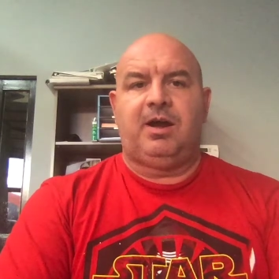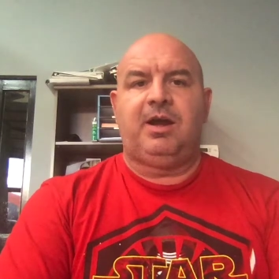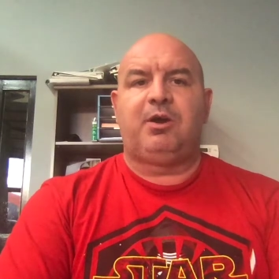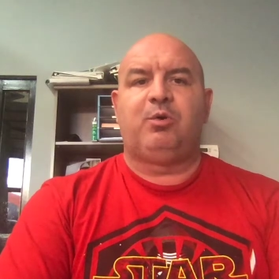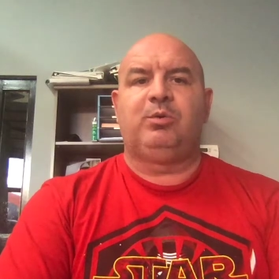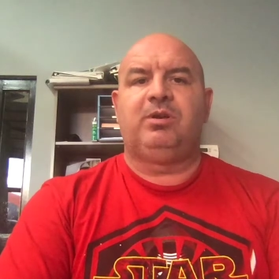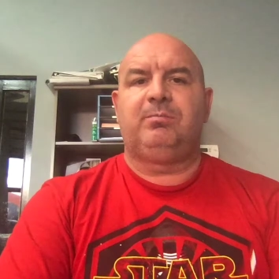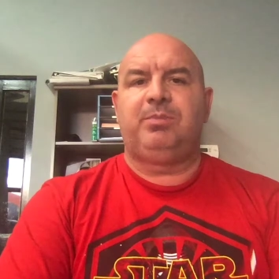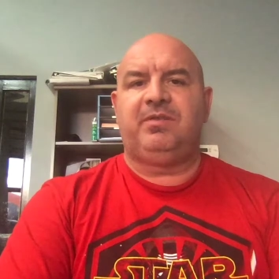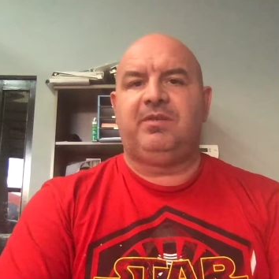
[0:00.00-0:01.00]
I hold a
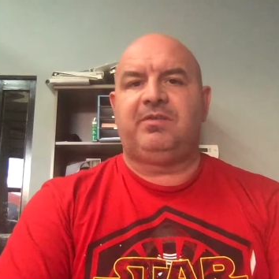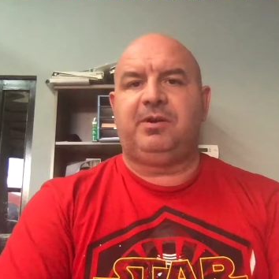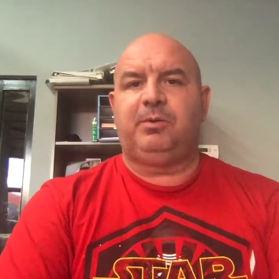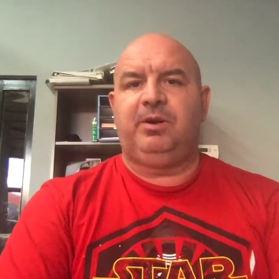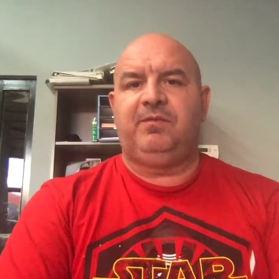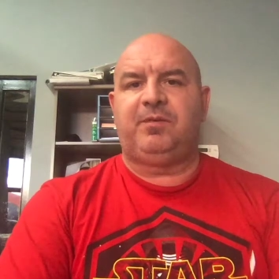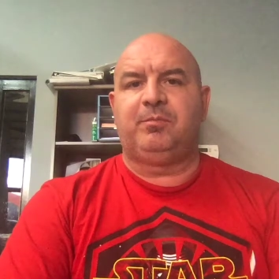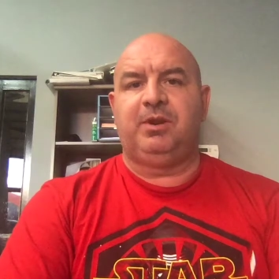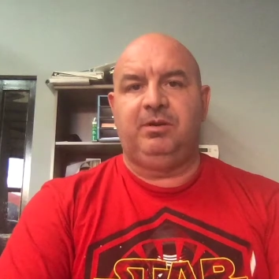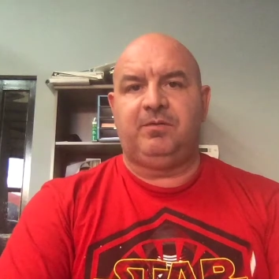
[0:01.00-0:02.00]
business degree
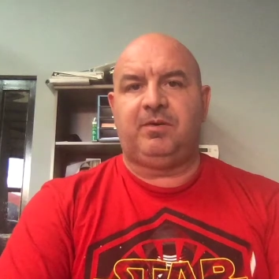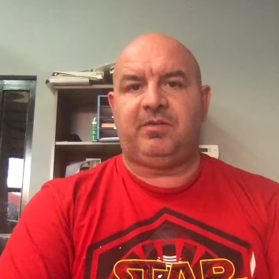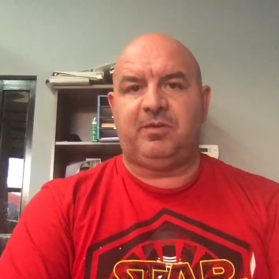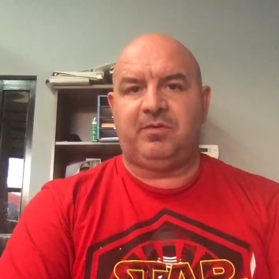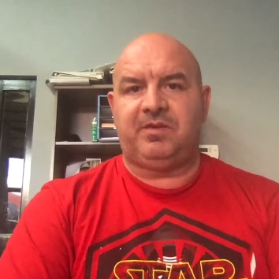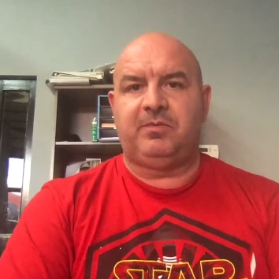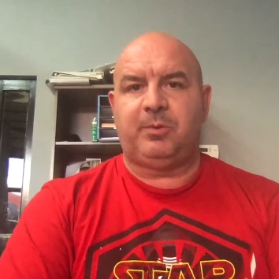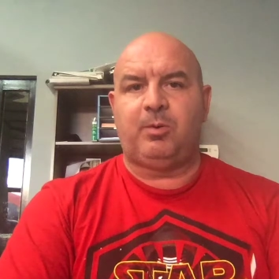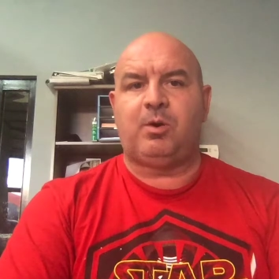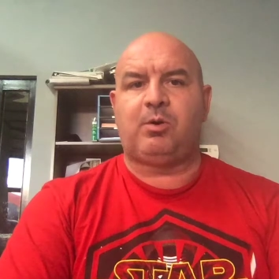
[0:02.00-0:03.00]
from the University of
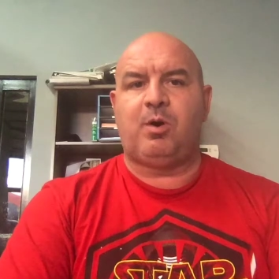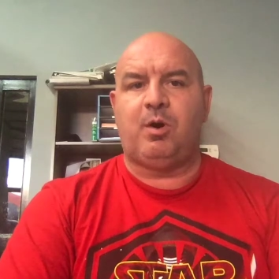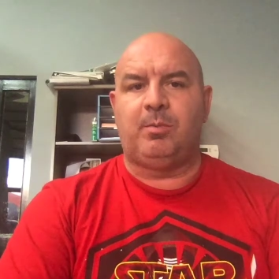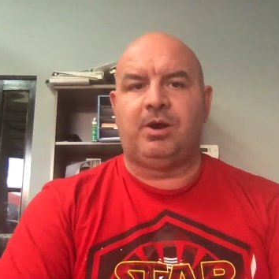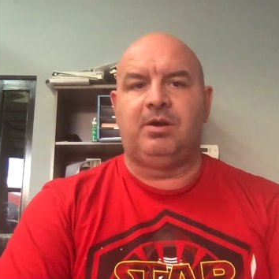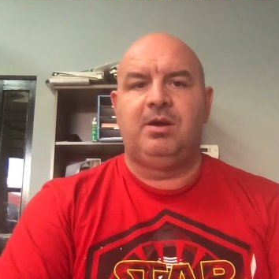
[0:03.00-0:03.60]
Central Oklahoma.